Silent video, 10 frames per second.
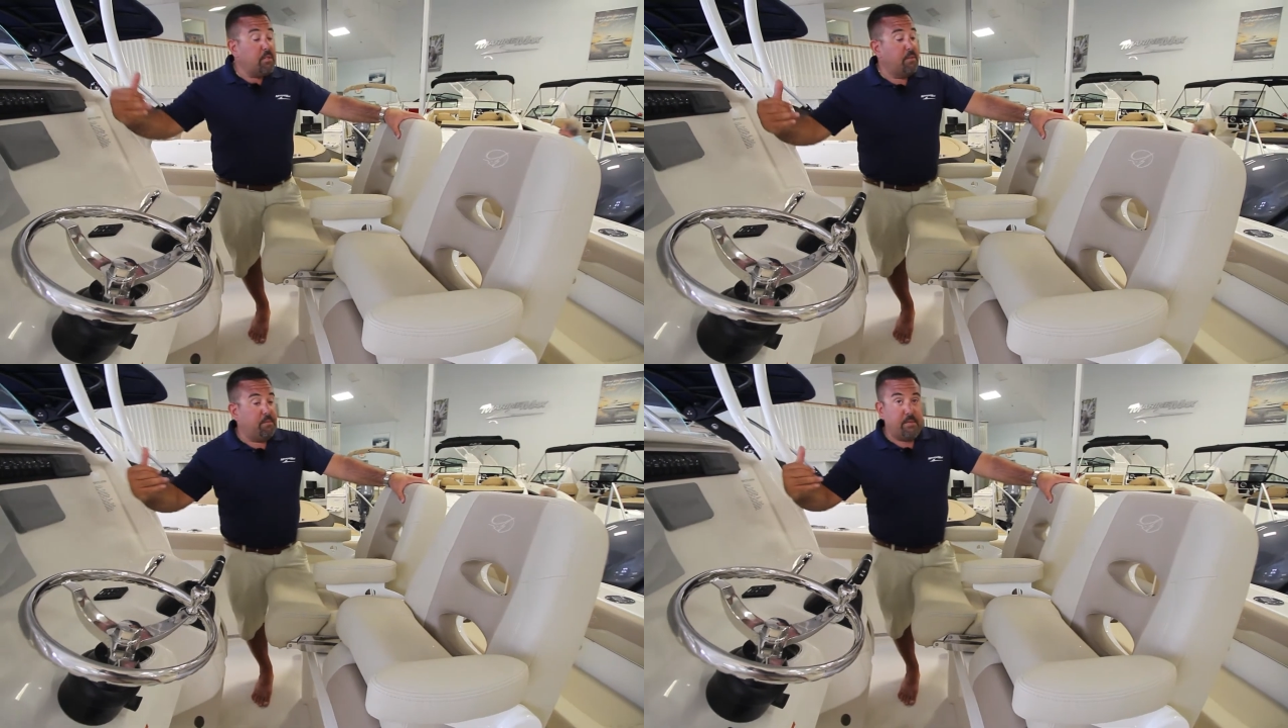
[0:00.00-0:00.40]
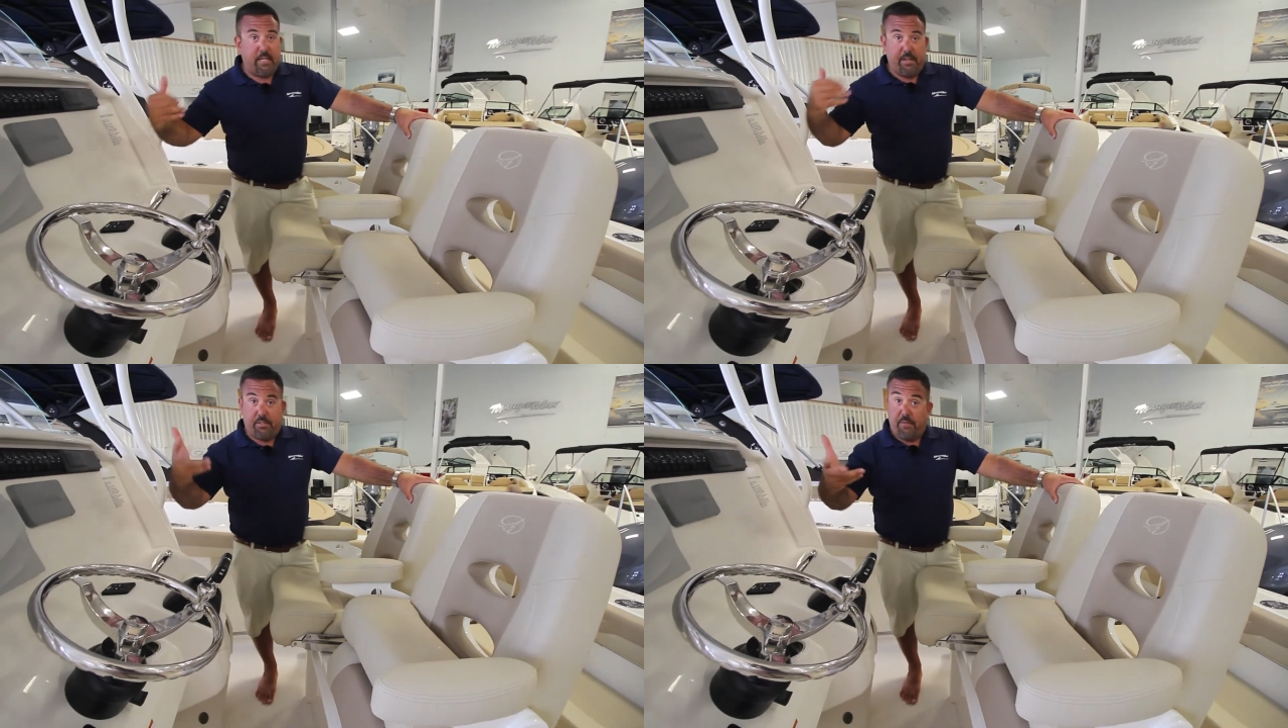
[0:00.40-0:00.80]
to
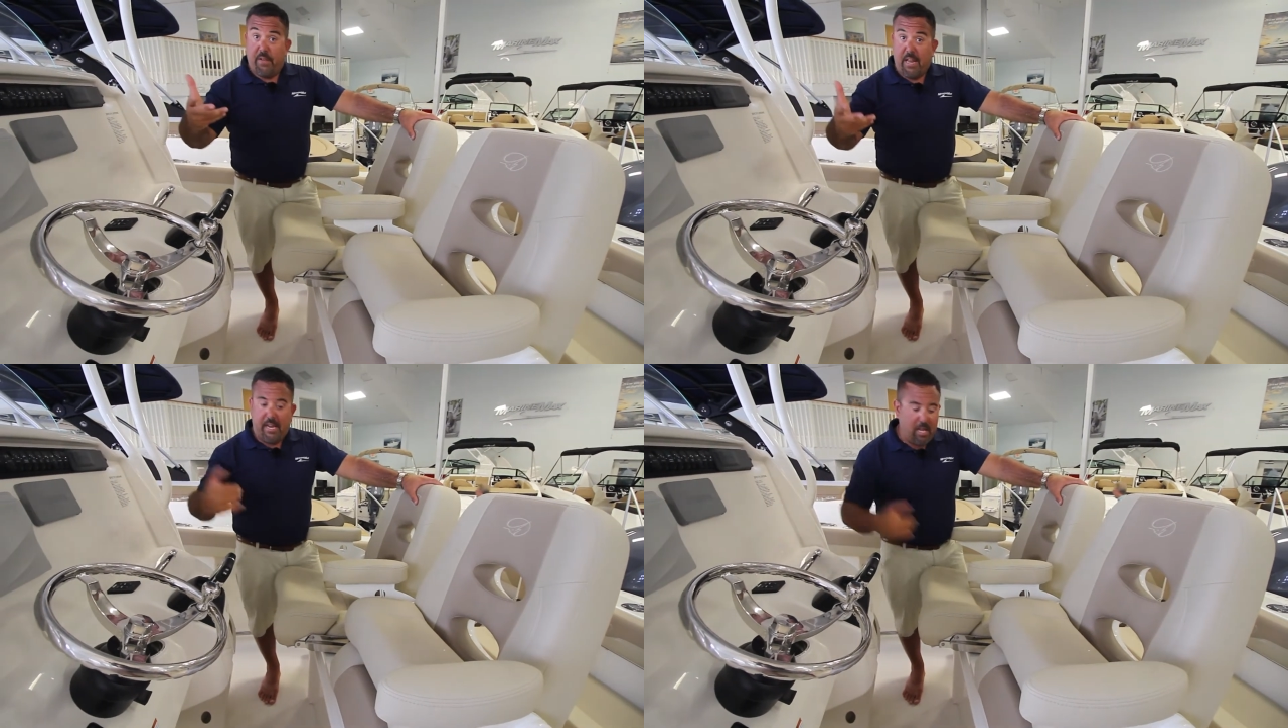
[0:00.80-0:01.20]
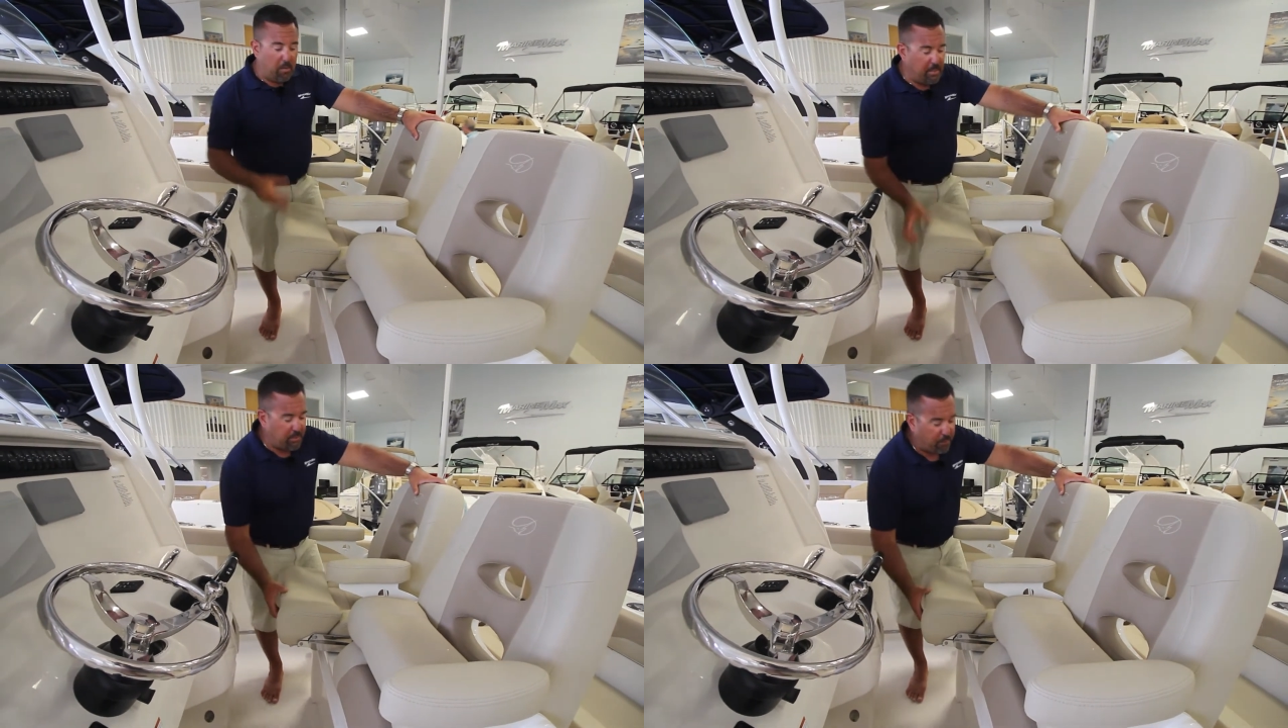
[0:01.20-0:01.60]
get yourself out of the
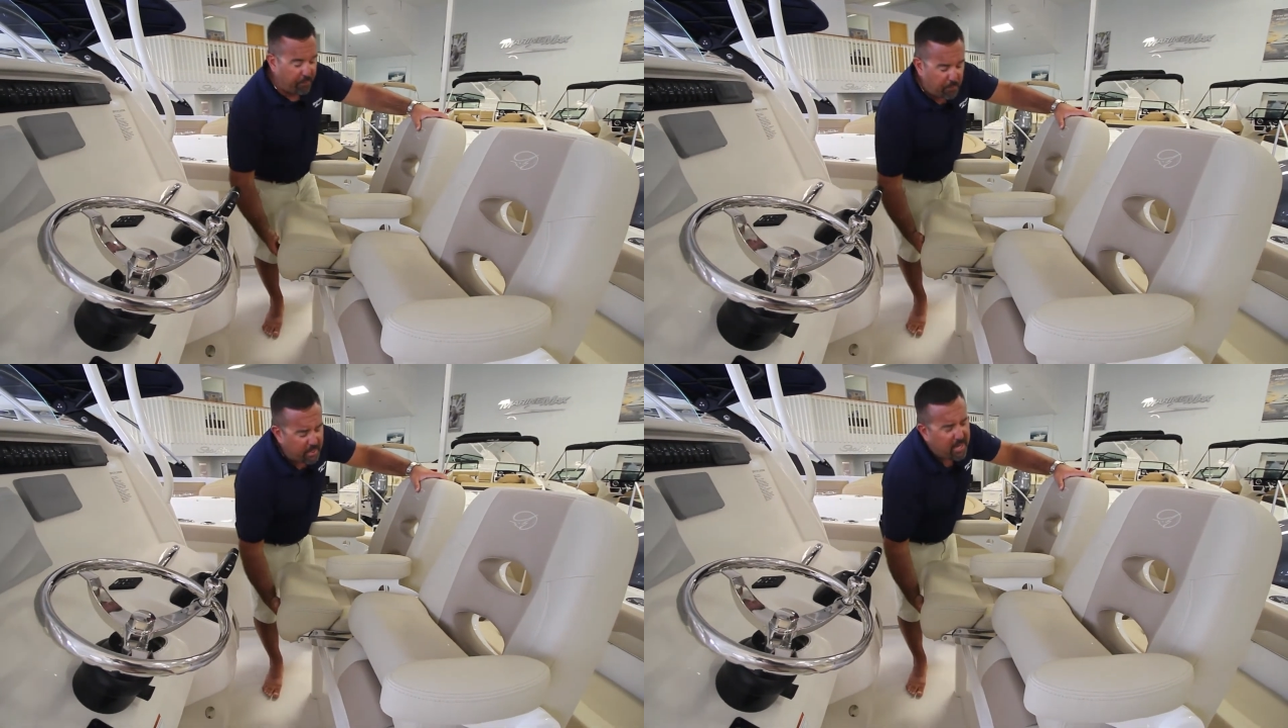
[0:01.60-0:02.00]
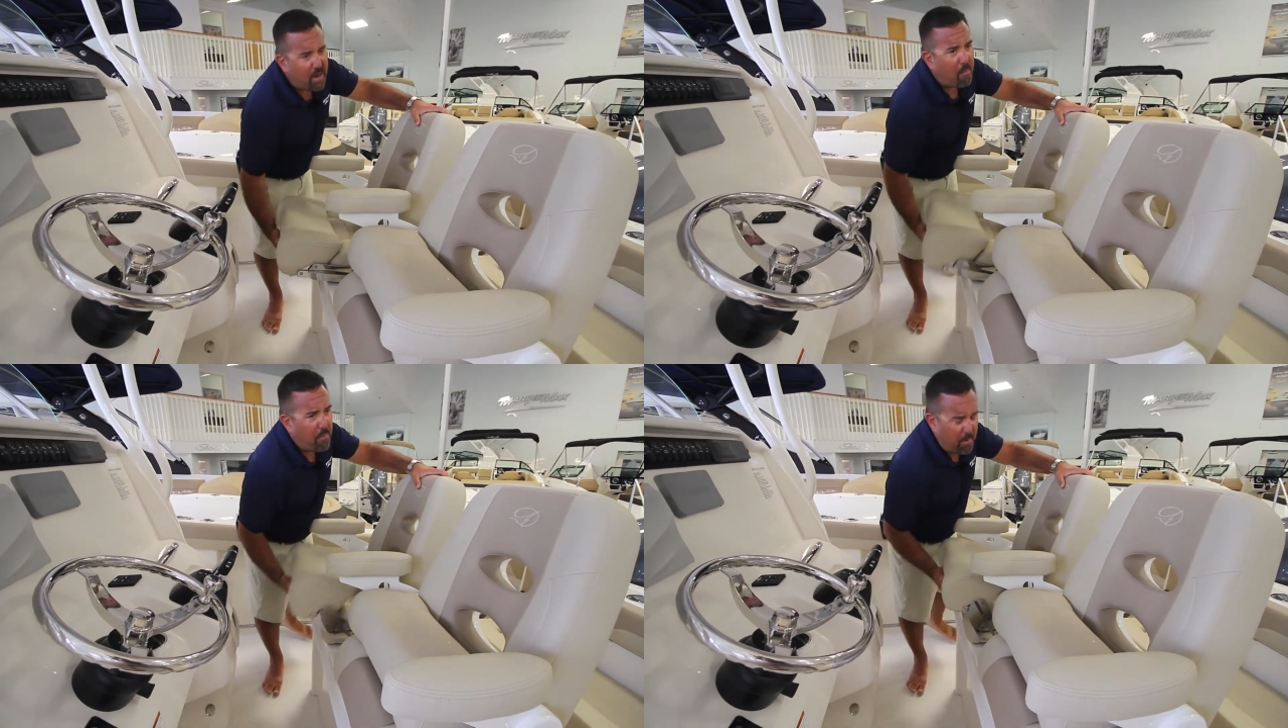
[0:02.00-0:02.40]
elements, or if you want to get
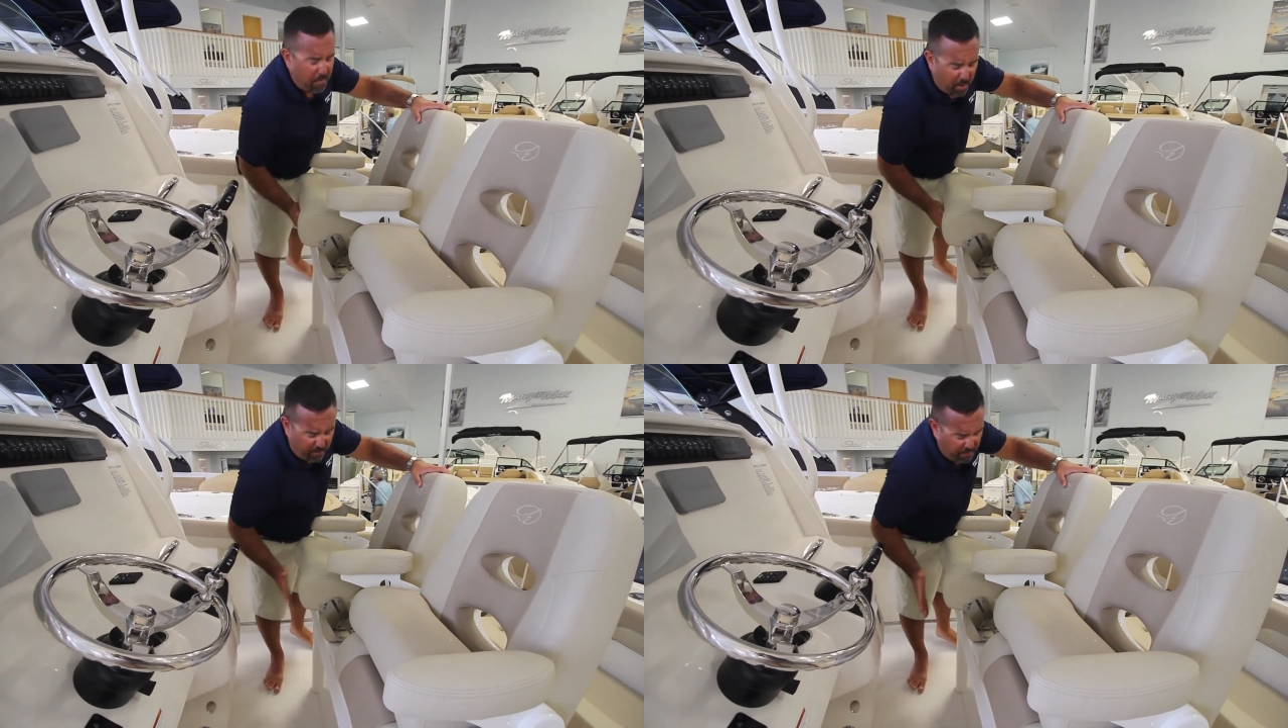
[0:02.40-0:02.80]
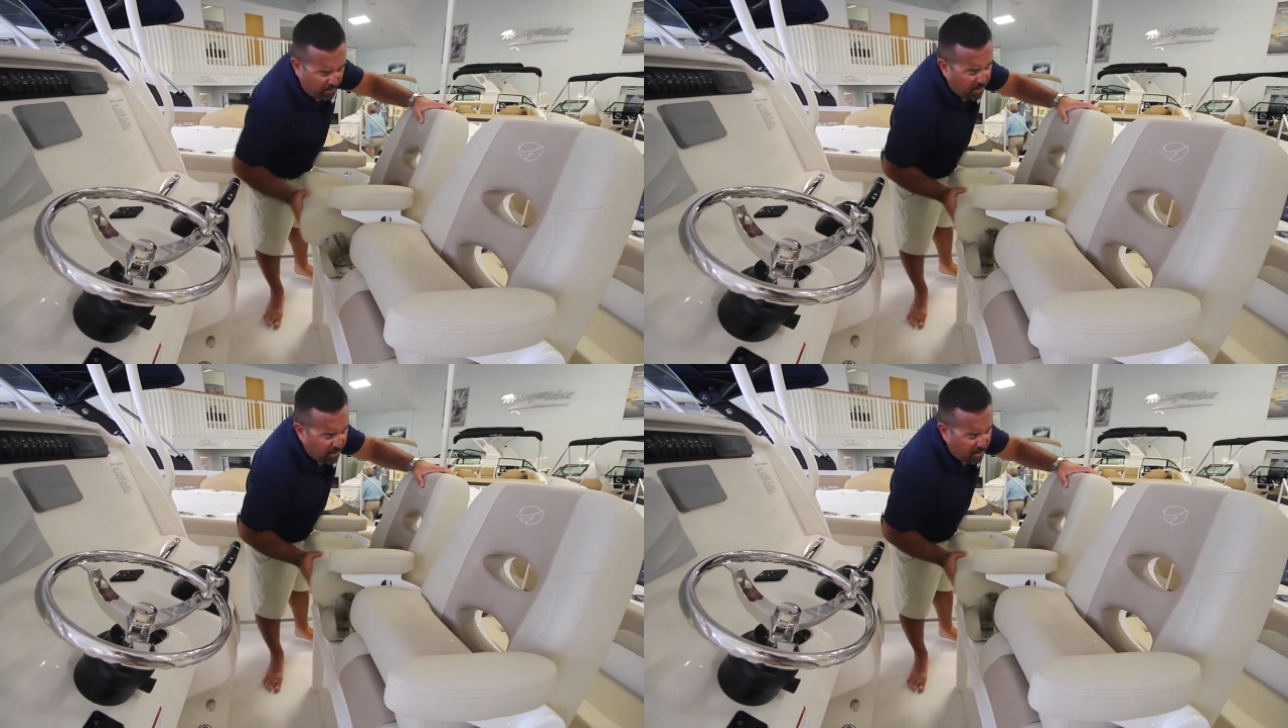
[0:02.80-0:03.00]
up and above